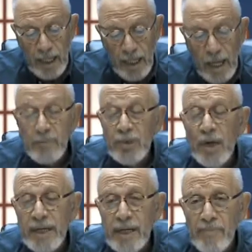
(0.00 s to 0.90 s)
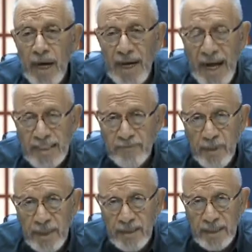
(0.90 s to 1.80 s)
I'm talking about
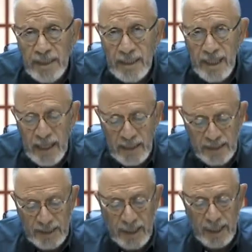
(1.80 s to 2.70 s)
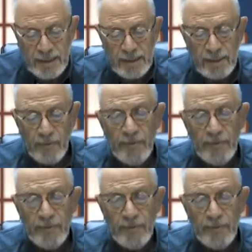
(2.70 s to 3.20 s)
hospitals in the United States.